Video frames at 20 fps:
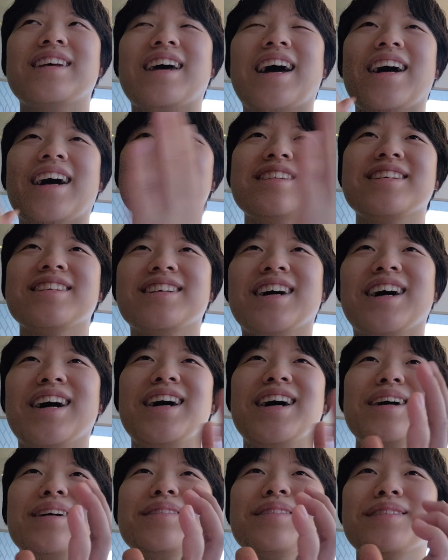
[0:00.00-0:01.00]
add the
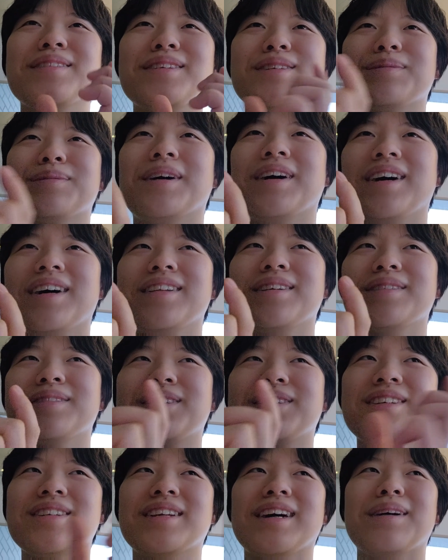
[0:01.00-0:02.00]
time of the small item
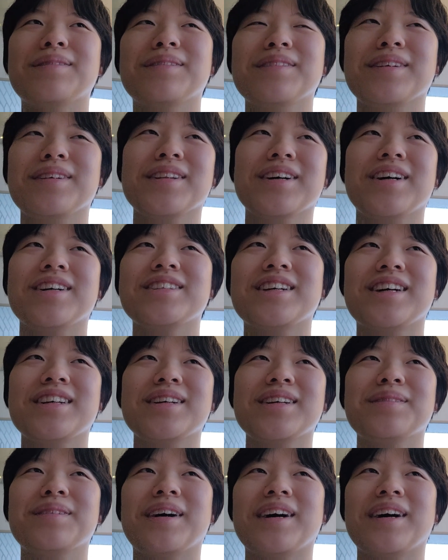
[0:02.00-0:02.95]
to the time of the large item,